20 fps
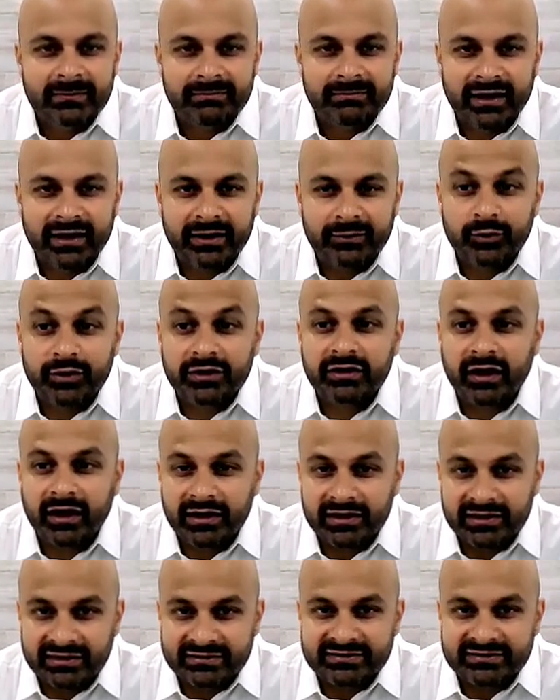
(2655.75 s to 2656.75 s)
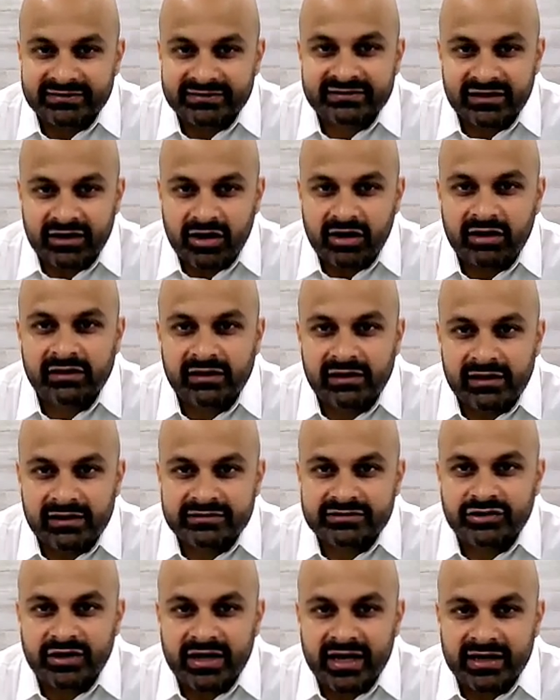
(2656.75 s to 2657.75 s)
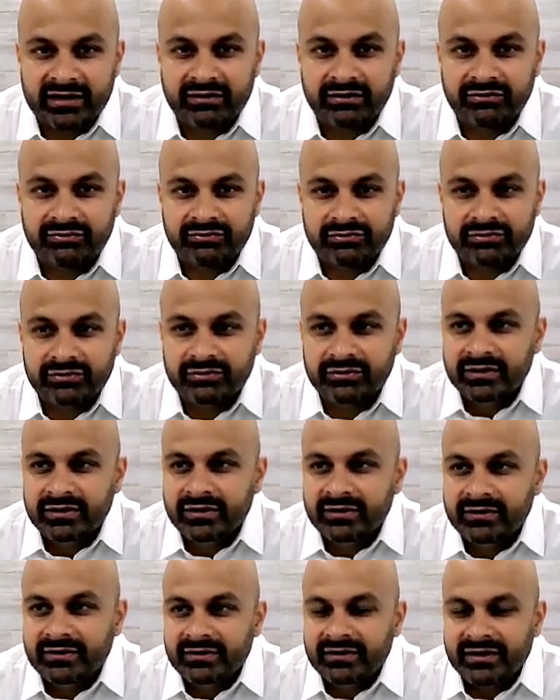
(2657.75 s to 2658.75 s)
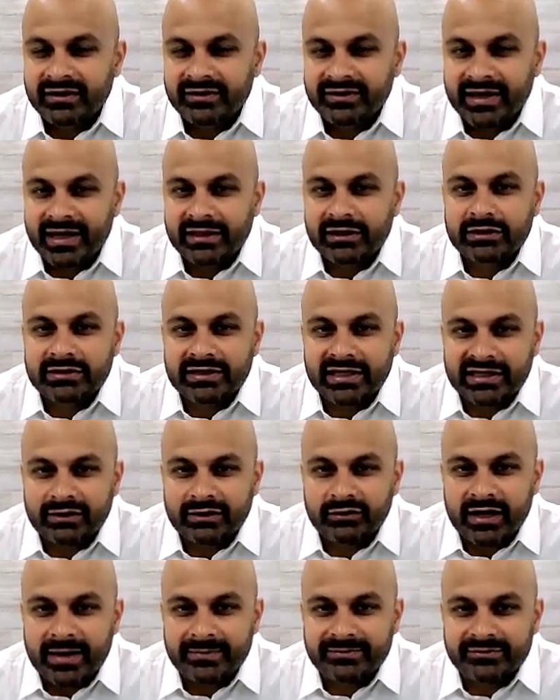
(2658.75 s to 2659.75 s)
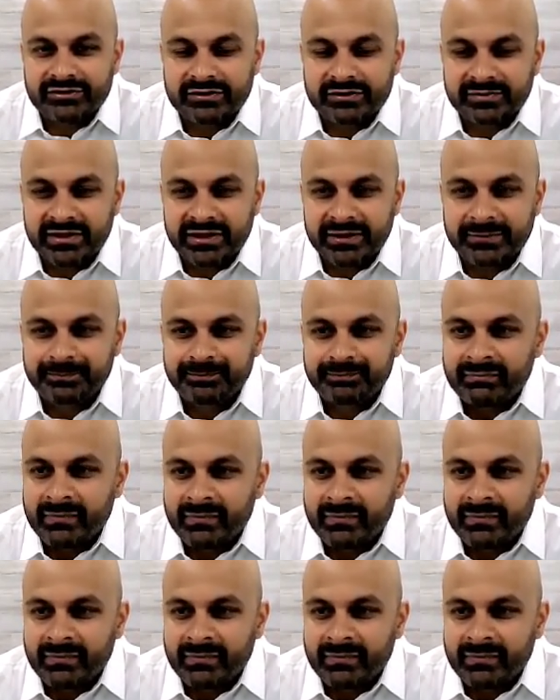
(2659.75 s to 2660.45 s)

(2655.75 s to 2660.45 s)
But regardless, I saw claws tracking through and that looked like a raptor to me.